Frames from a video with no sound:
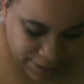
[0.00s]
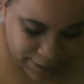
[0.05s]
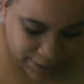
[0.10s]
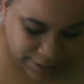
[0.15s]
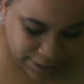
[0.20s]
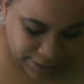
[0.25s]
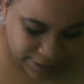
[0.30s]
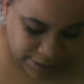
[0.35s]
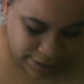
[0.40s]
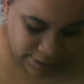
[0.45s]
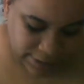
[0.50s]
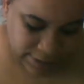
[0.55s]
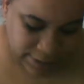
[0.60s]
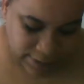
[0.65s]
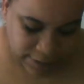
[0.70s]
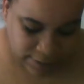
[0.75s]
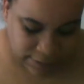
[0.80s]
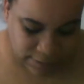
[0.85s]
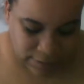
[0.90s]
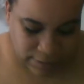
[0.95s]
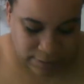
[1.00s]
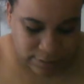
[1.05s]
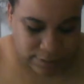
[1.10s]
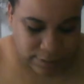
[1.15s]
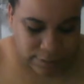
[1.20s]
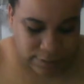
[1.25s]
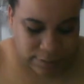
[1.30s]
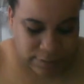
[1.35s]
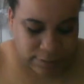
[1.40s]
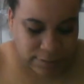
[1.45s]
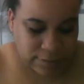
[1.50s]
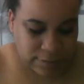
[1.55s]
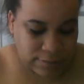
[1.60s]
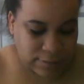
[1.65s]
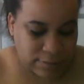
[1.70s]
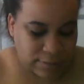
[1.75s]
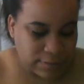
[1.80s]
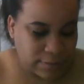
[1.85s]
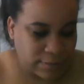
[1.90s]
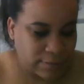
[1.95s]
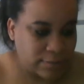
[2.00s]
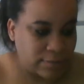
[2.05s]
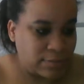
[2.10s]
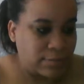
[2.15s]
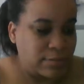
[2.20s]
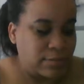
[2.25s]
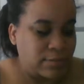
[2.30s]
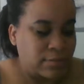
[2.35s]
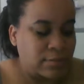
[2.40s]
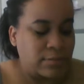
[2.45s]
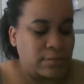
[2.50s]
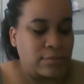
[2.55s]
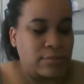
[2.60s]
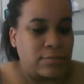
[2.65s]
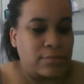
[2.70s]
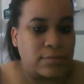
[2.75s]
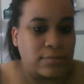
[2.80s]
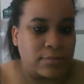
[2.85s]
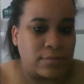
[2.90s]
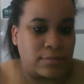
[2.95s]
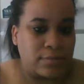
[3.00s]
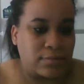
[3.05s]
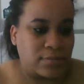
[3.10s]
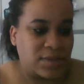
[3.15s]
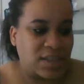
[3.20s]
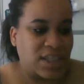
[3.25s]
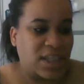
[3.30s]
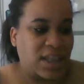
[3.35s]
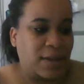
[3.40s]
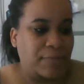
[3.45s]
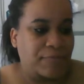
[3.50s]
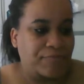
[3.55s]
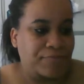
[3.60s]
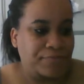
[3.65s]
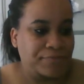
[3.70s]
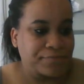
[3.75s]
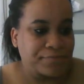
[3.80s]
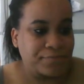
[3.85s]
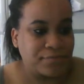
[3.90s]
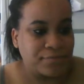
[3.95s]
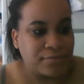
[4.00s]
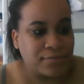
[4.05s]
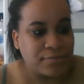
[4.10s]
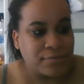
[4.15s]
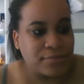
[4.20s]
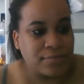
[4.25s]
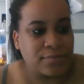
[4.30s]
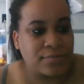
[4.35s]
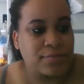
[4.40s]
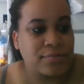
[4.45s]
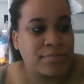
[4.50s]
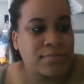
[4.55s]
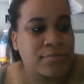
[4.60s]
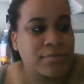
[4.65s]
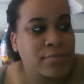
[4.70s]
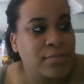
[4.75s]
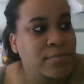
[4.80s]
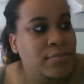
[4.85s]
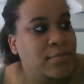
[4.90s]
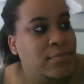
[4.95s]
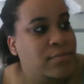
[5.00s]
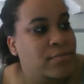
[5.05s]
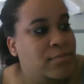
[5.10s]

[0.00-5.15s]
Nothing is said.